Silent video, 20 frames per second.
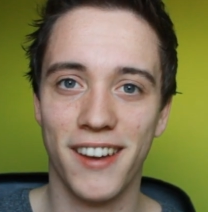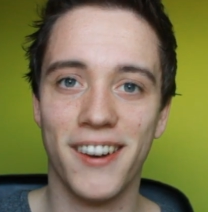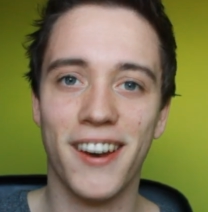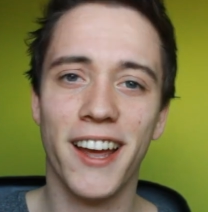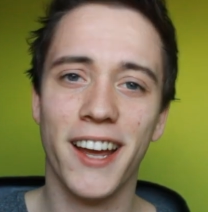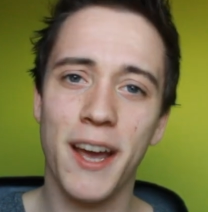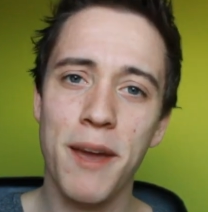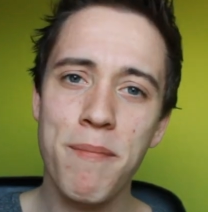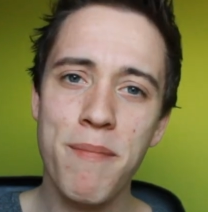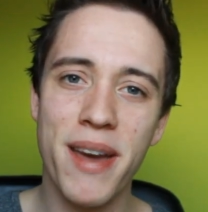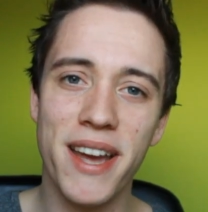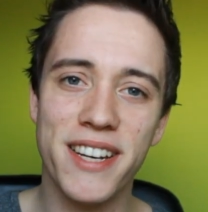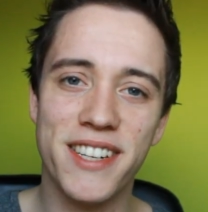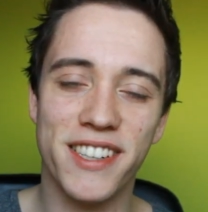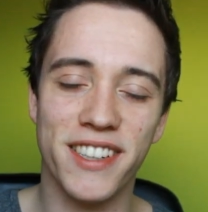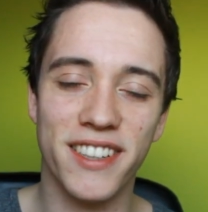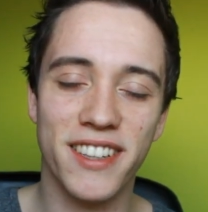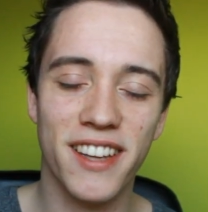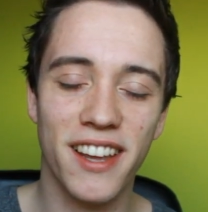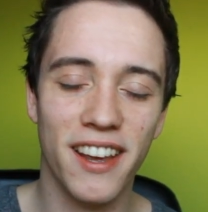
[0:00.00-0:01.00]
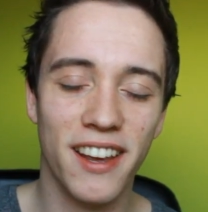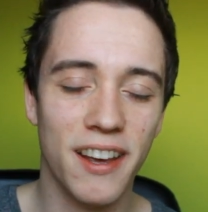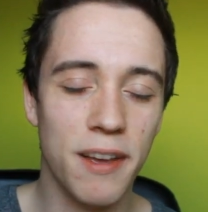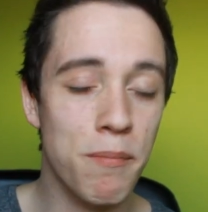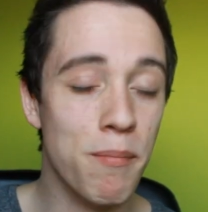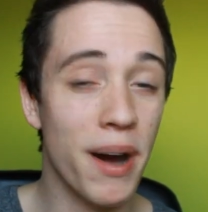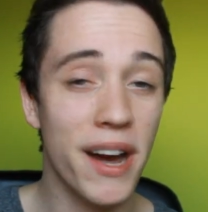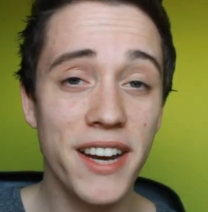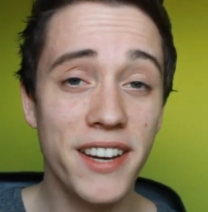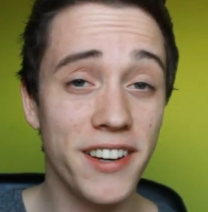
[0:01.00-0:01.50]
Now, like I mentioned,
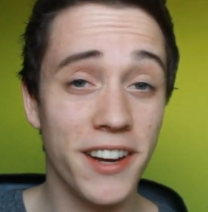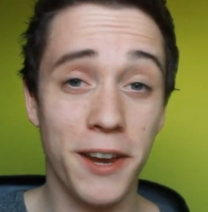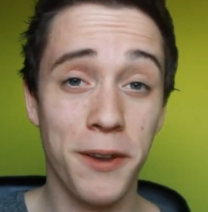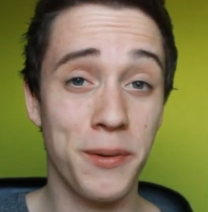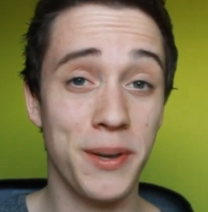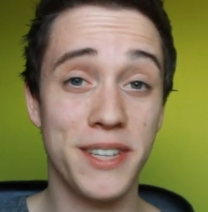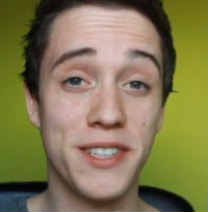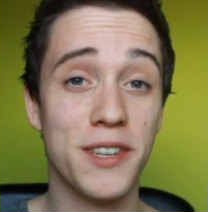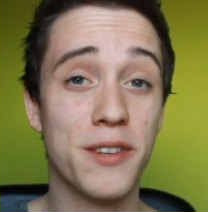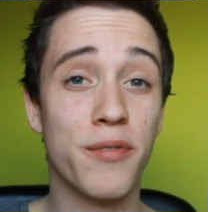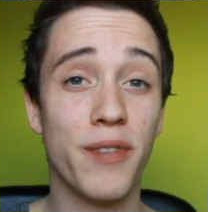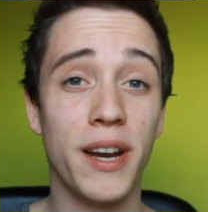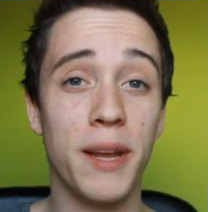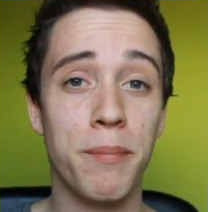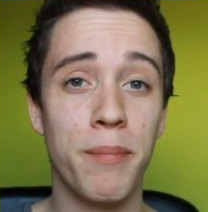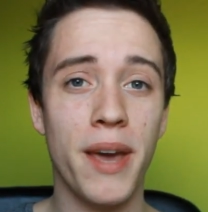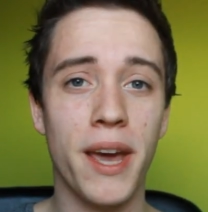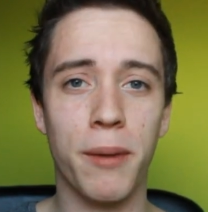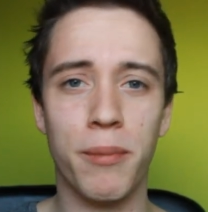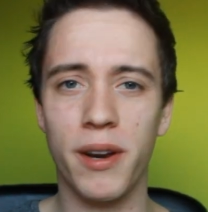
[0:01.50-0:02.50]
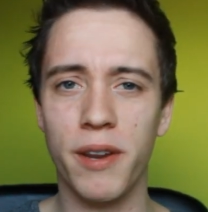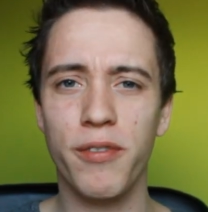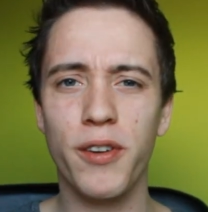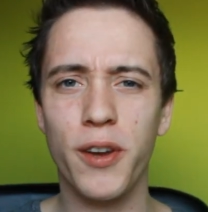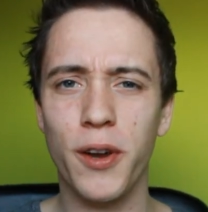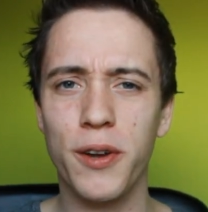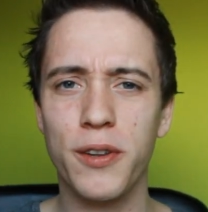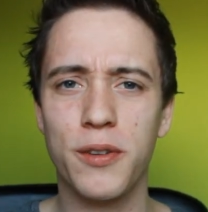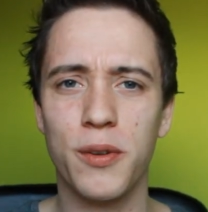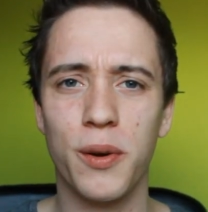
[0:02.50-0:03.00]
my channel isn't really big, but if you
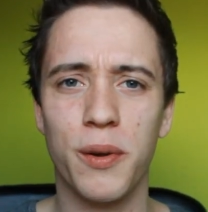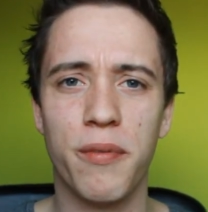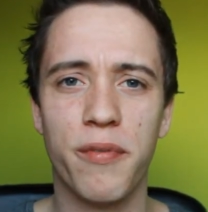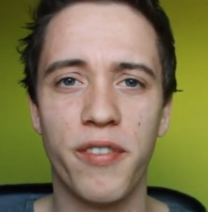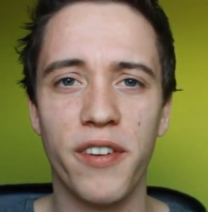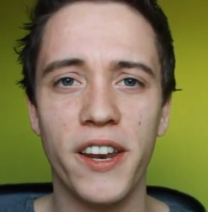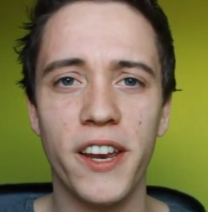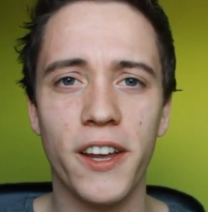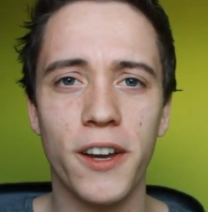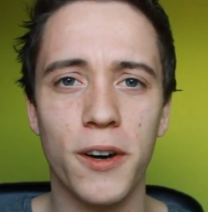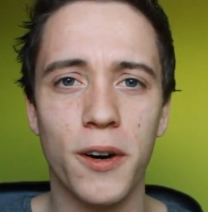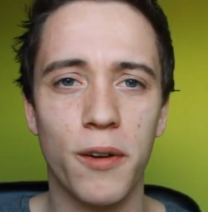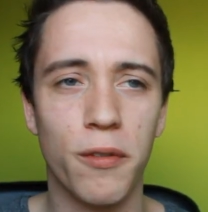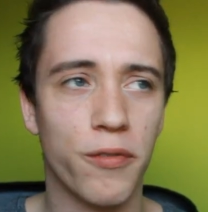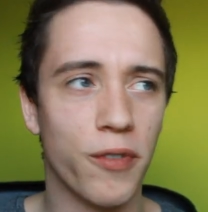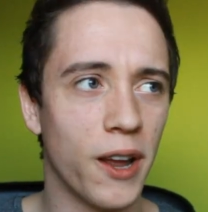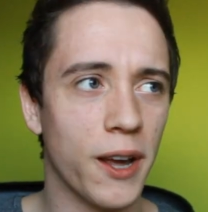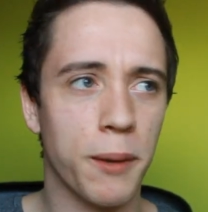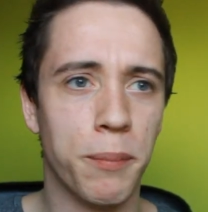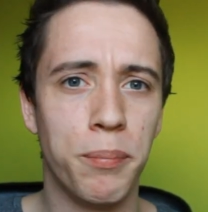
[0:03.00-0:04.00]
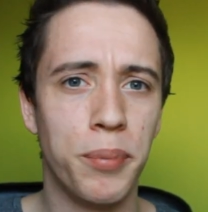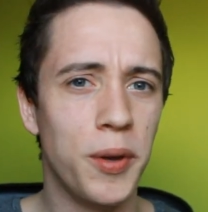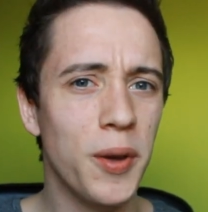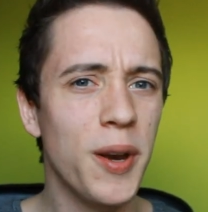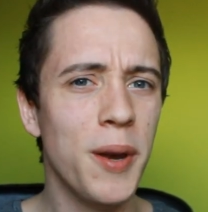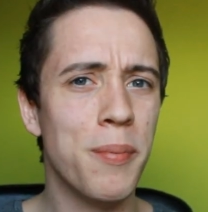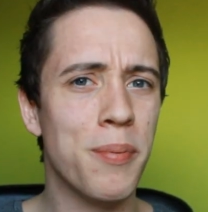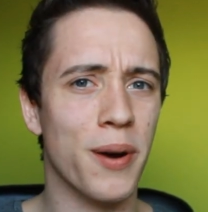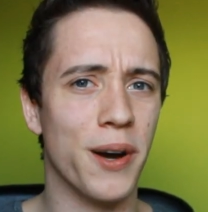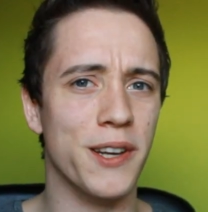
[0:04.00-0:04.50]
go to a video of like
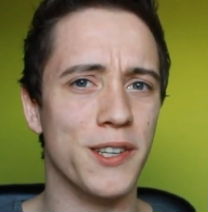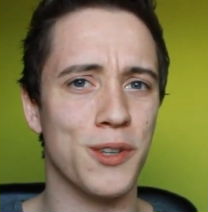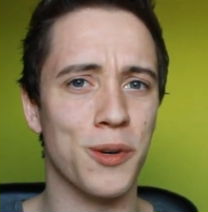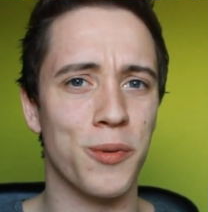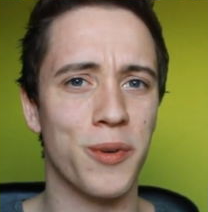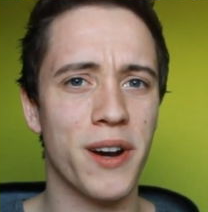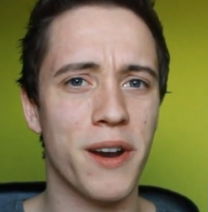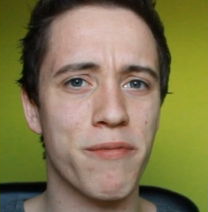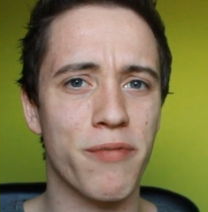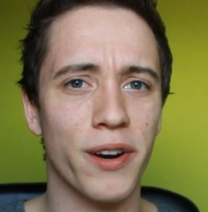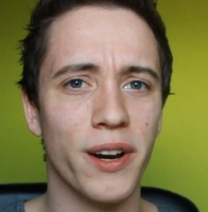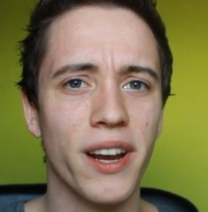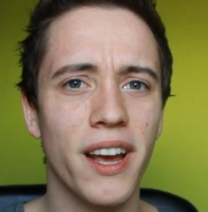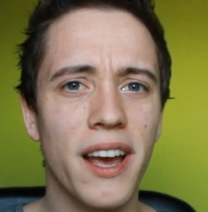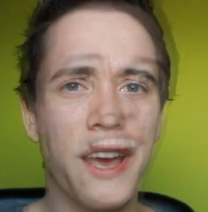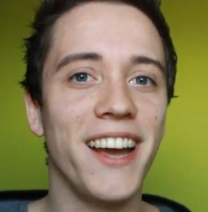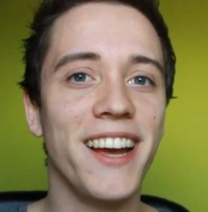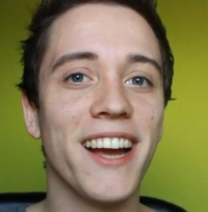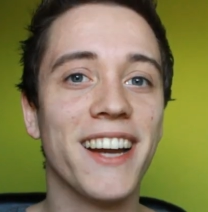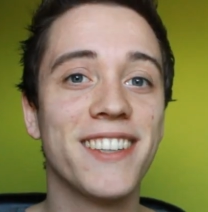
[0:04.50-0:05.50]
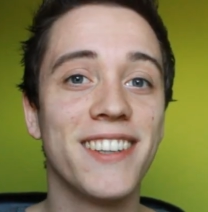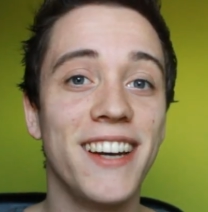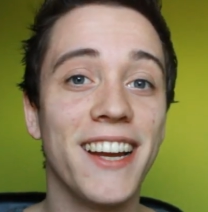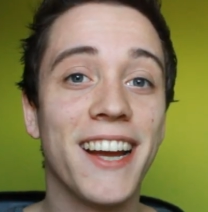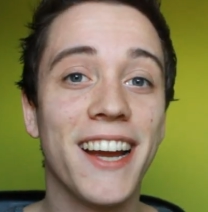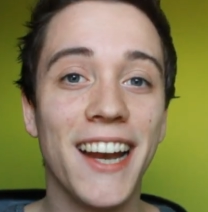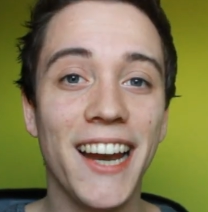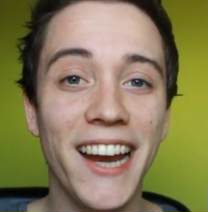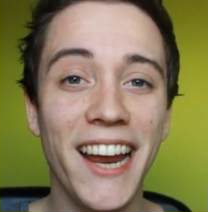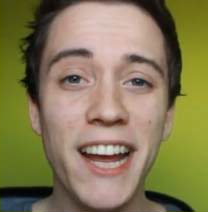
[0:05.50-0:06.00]
PewDiePie's or whatever, and you
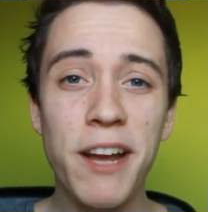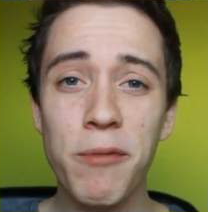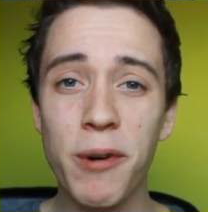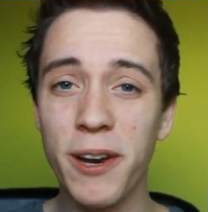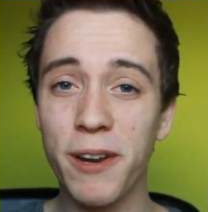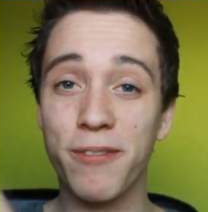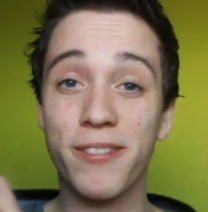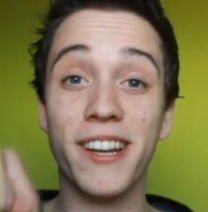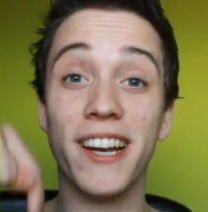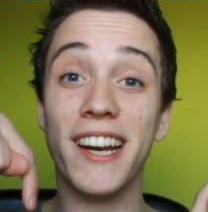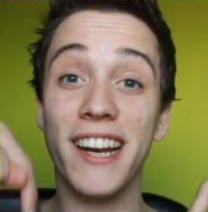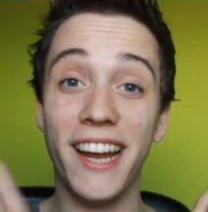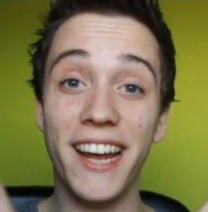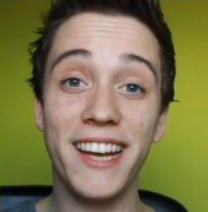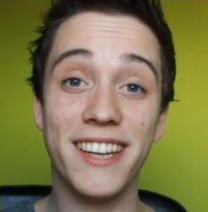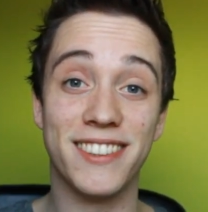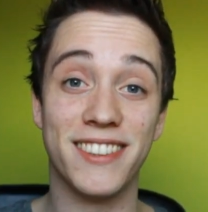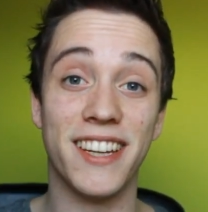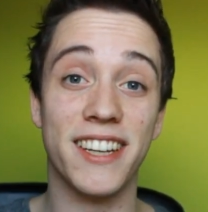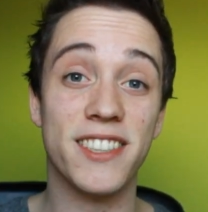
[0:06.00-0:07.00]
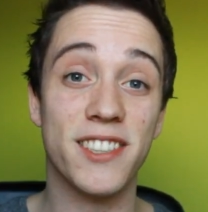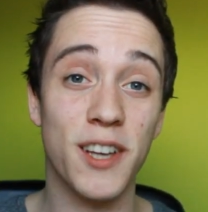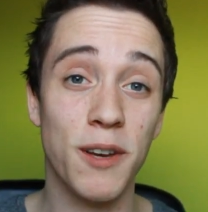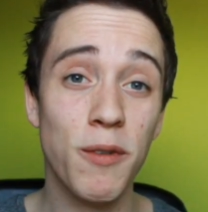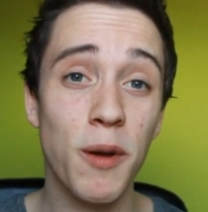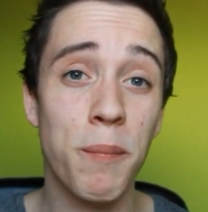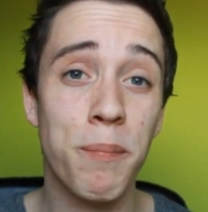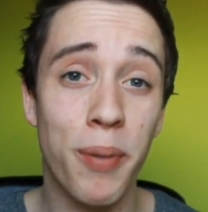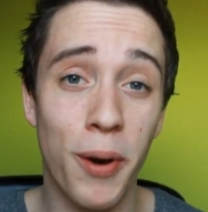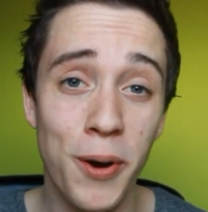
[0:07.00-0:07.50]
actually click one of the links that
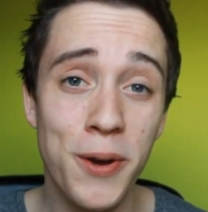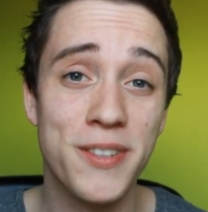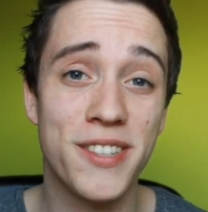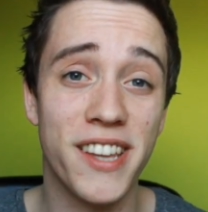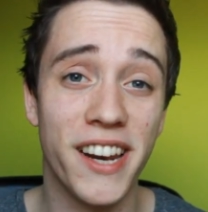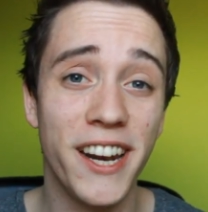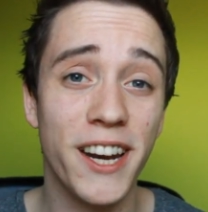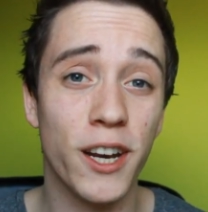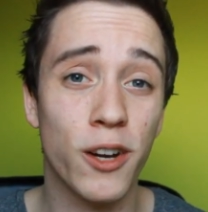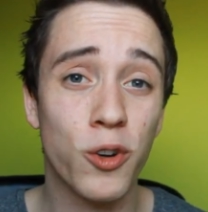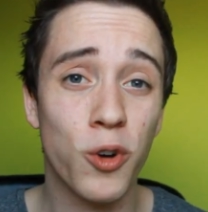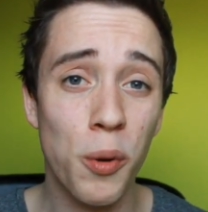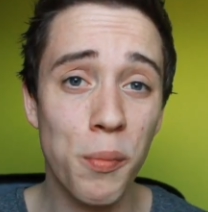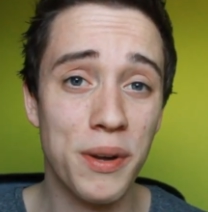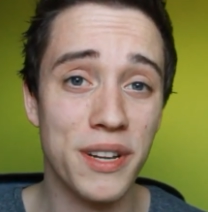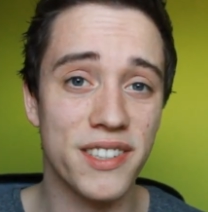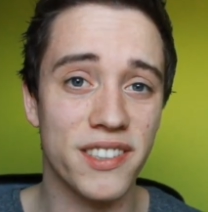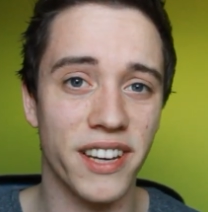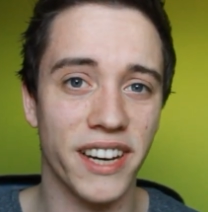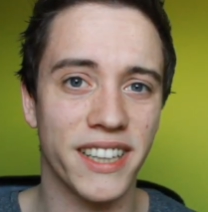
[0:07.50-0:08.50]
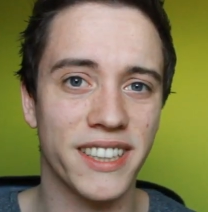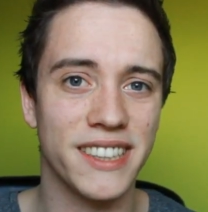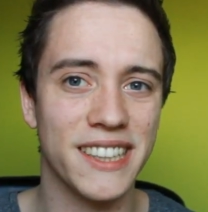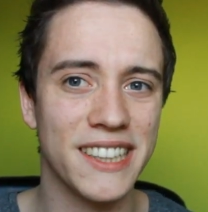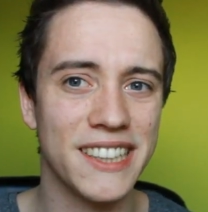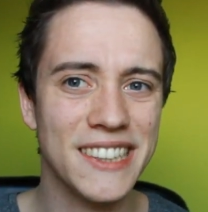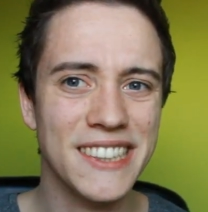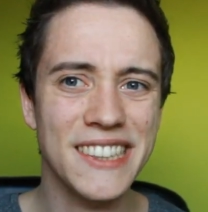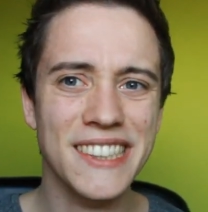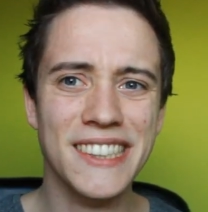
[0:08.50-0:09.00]
someone posted in the comment
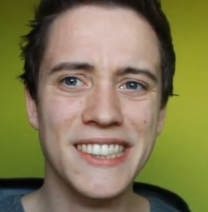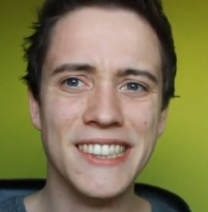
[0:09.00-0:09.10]
section,